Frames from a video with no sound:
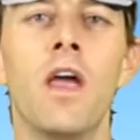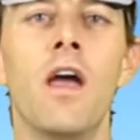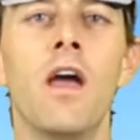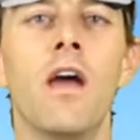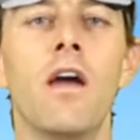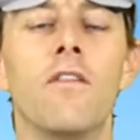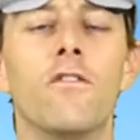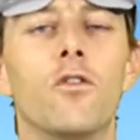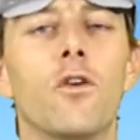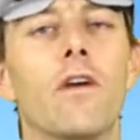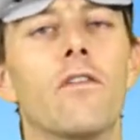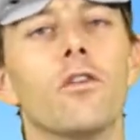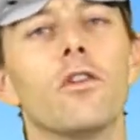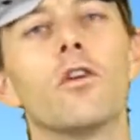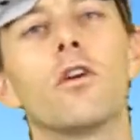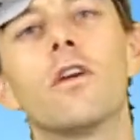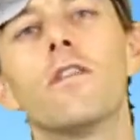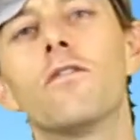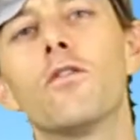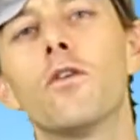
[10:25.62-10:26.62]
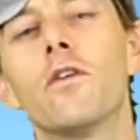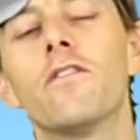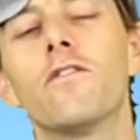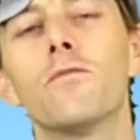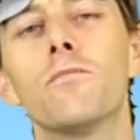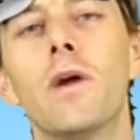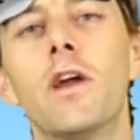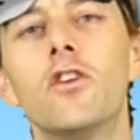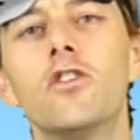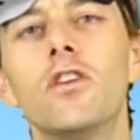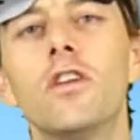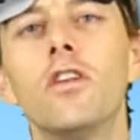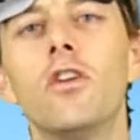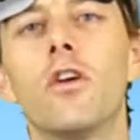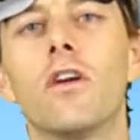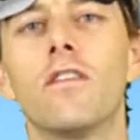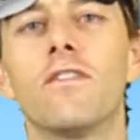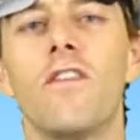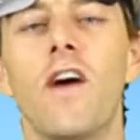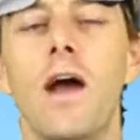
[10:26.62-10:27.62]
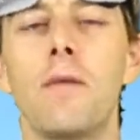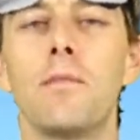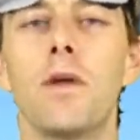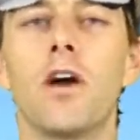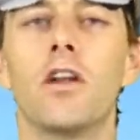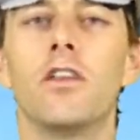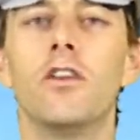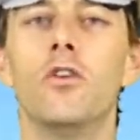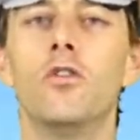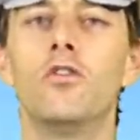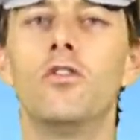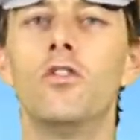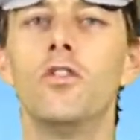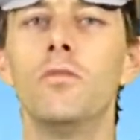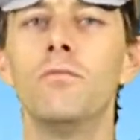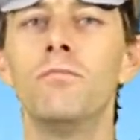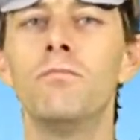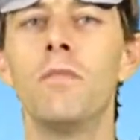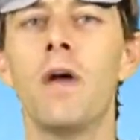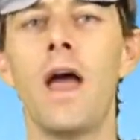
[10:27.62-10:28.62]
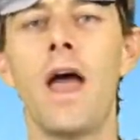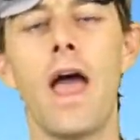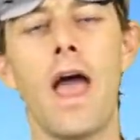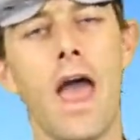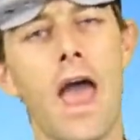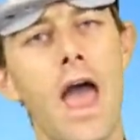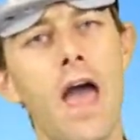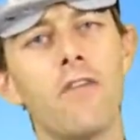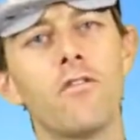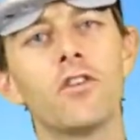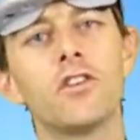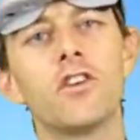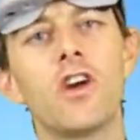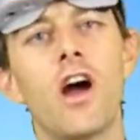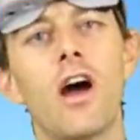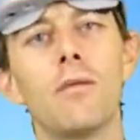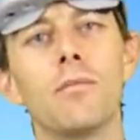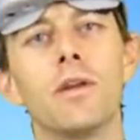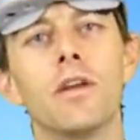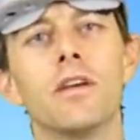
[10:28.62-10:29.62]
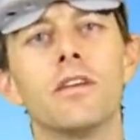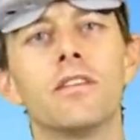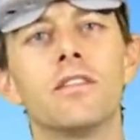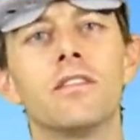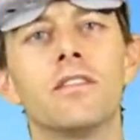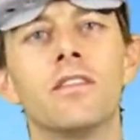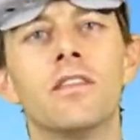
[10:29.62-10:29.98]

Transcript: If you're ever looking for information, you can find me on YouTube, Average Hobbyist.